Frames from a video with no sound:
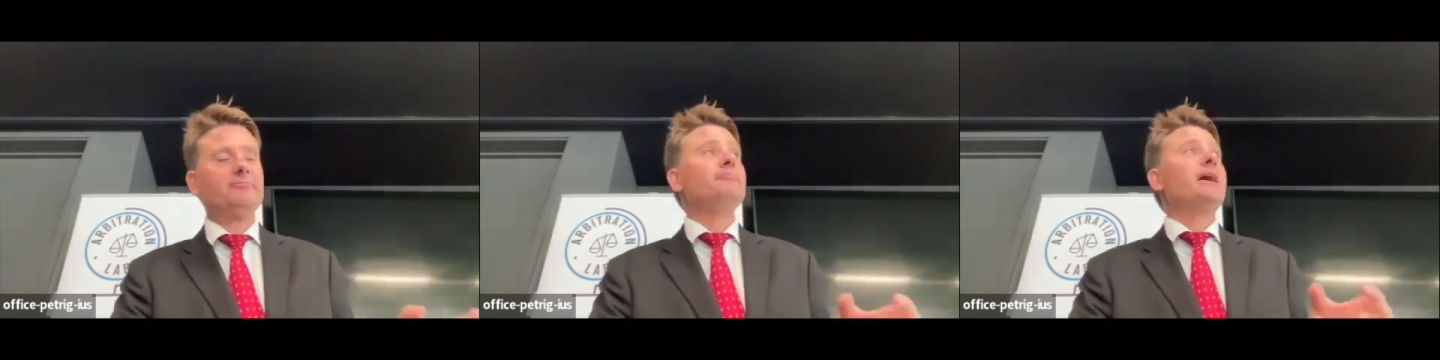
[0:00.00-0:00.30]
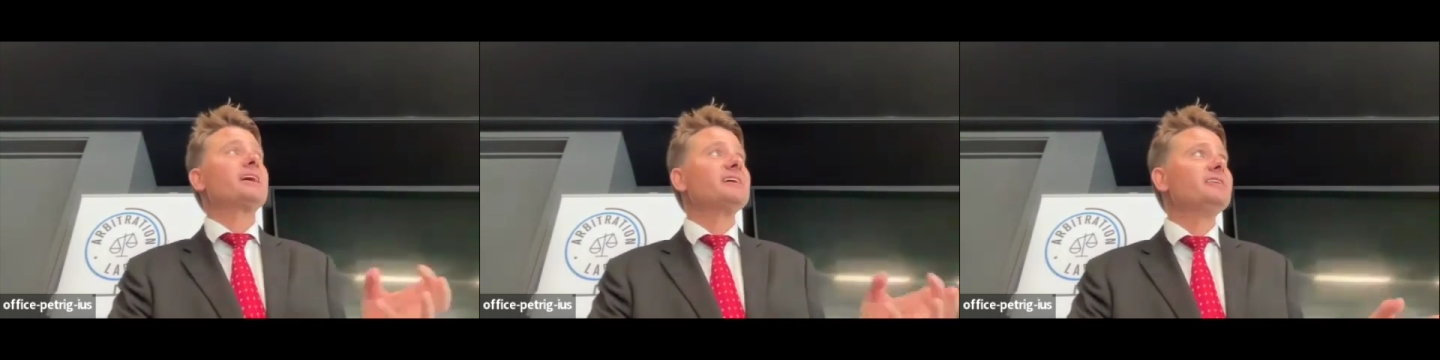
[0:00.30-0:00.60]

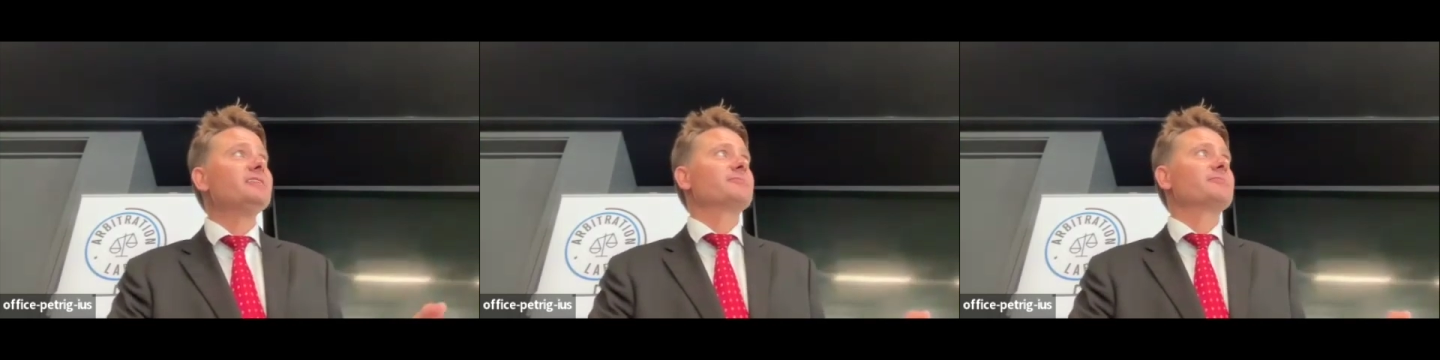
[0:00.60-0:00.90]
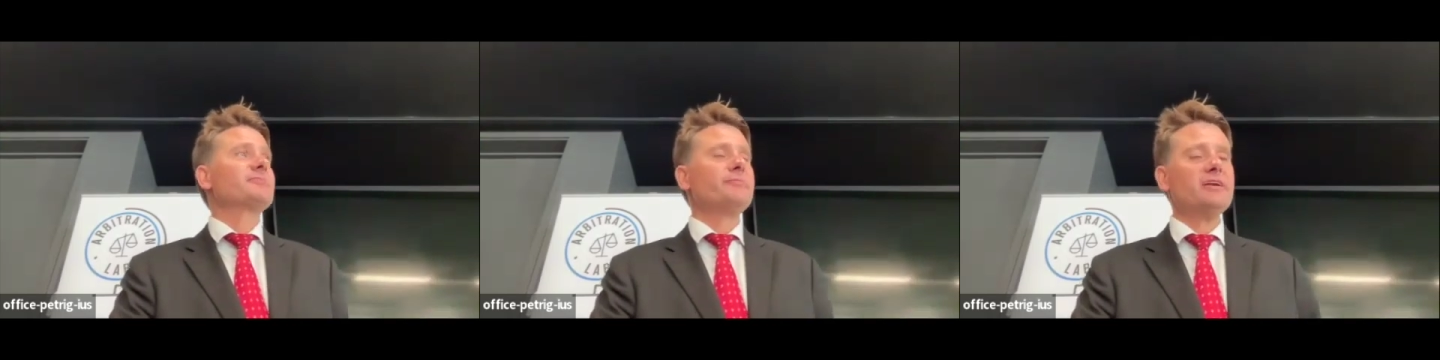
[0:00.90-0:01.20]

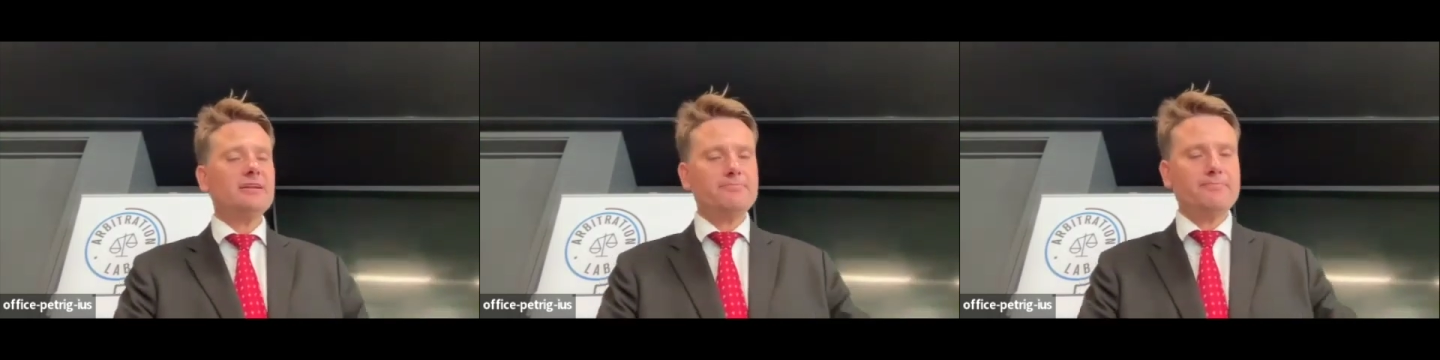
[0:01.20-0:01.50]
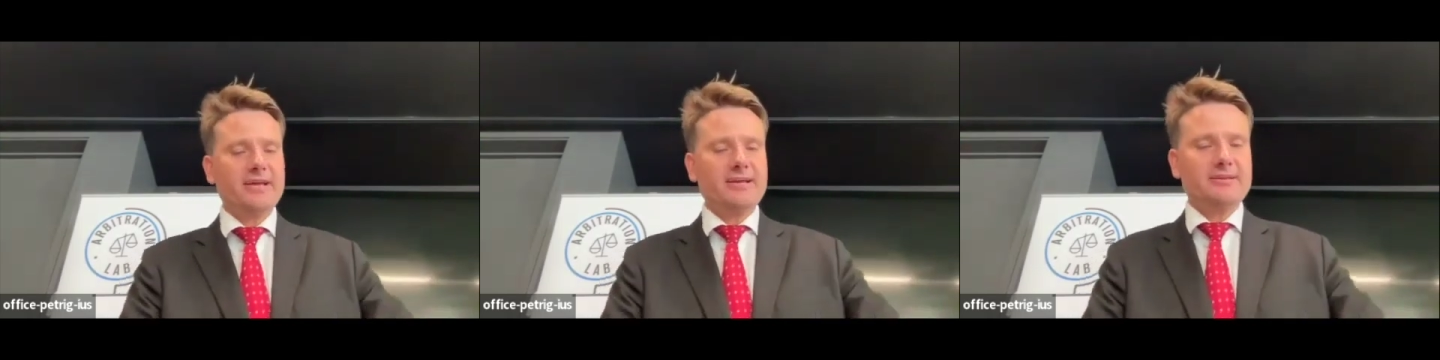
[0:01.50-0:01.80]
mechanisms, merely
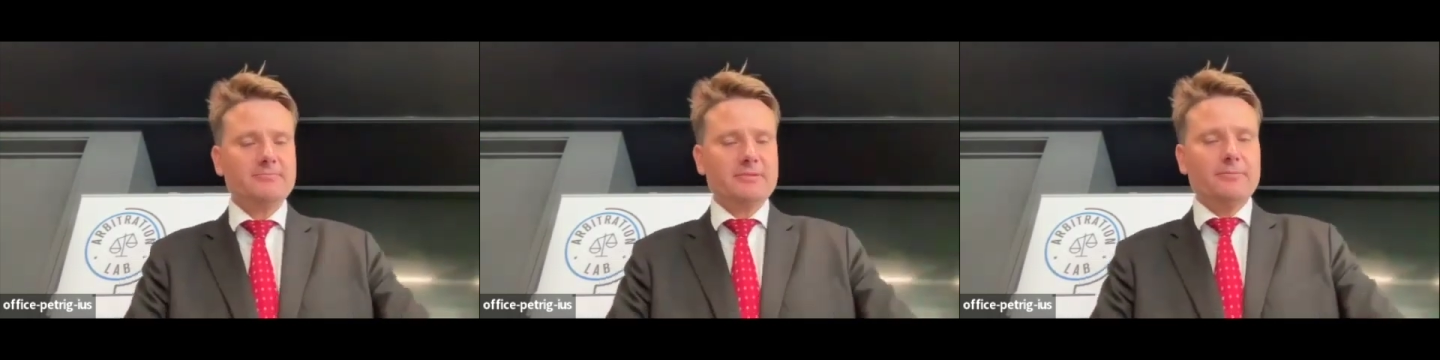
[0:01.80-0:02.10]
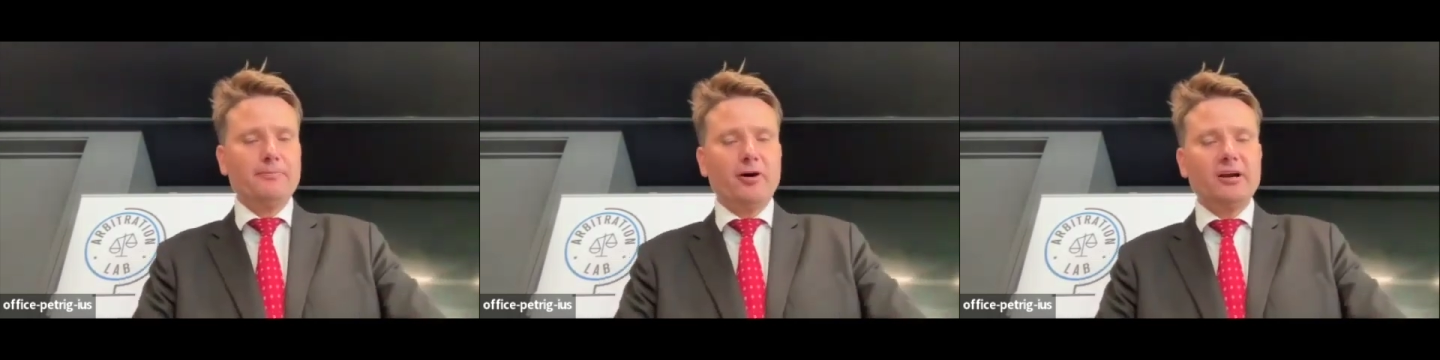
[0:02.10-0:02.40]
being a
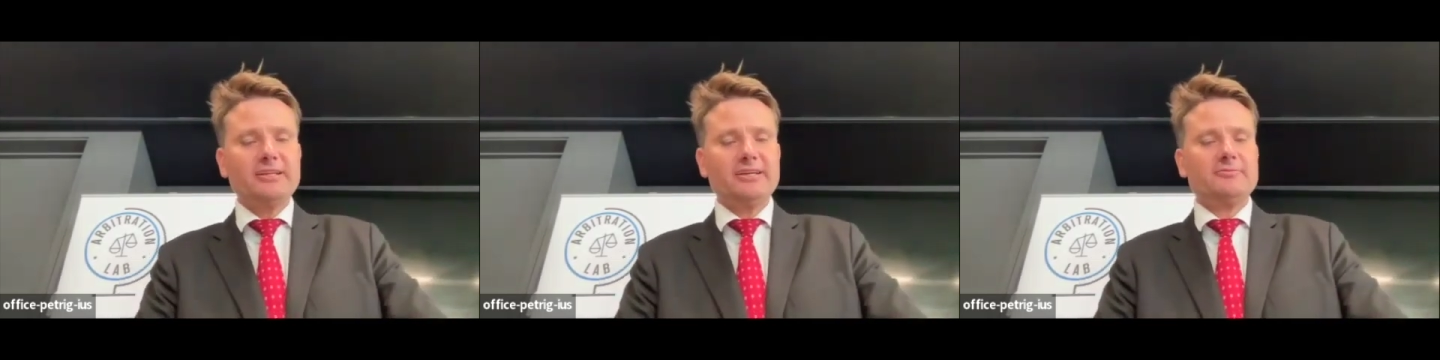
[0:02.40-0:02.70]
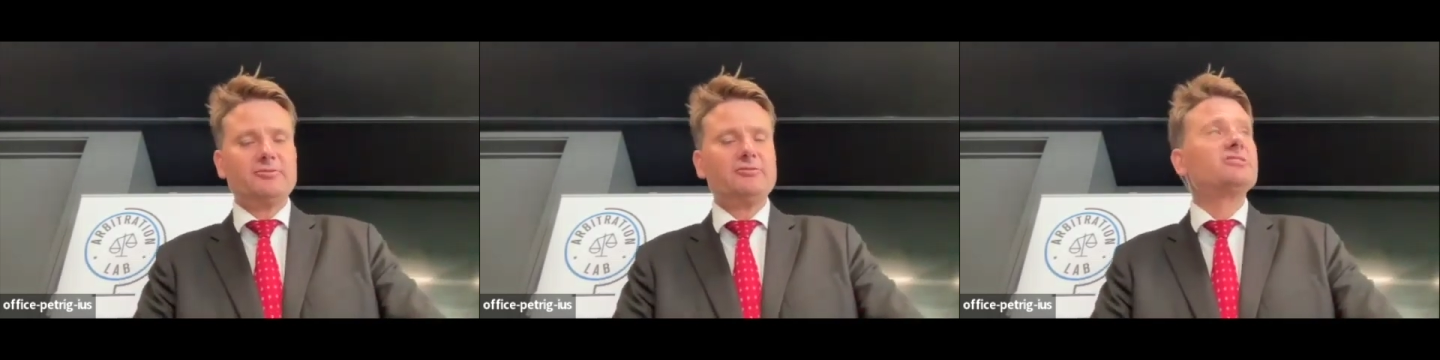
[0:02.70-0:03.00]
party
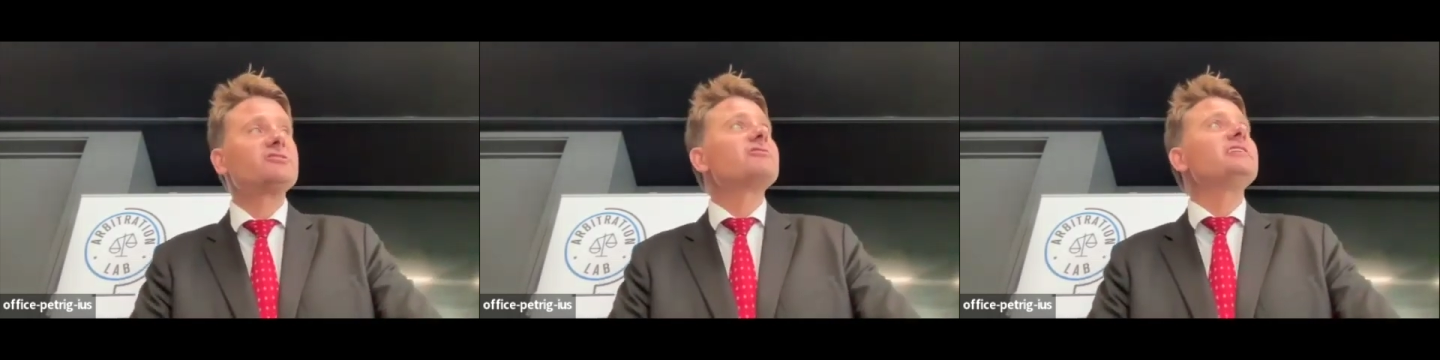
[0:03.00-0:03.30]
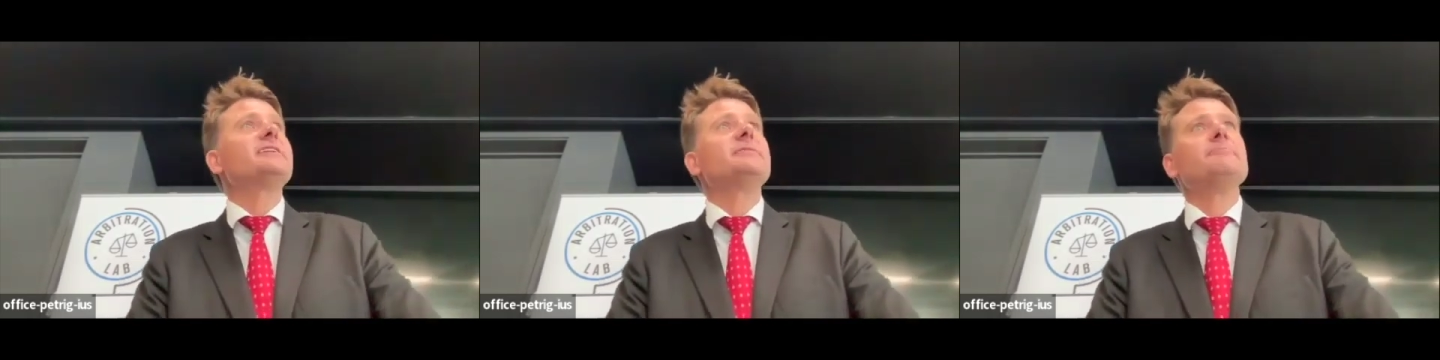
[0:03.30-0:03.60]
to the
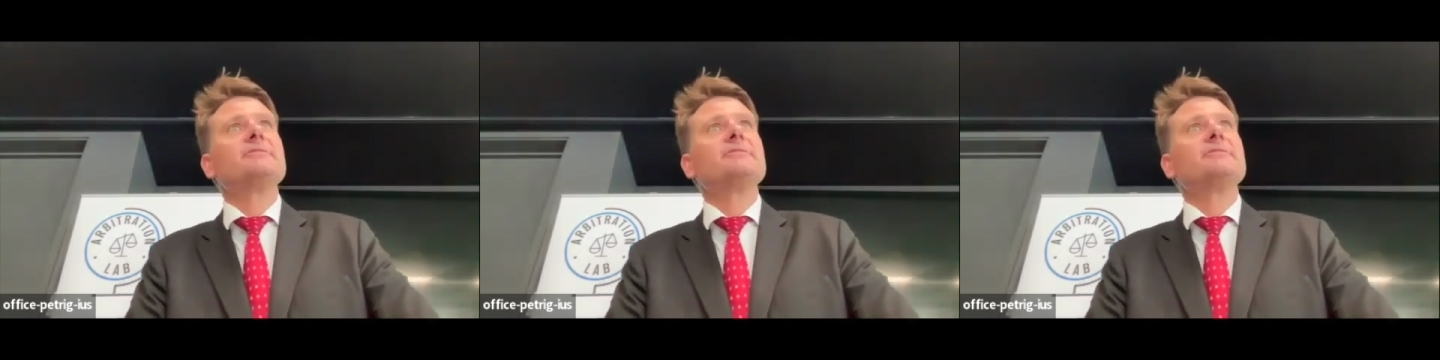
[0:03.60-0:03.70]
treaty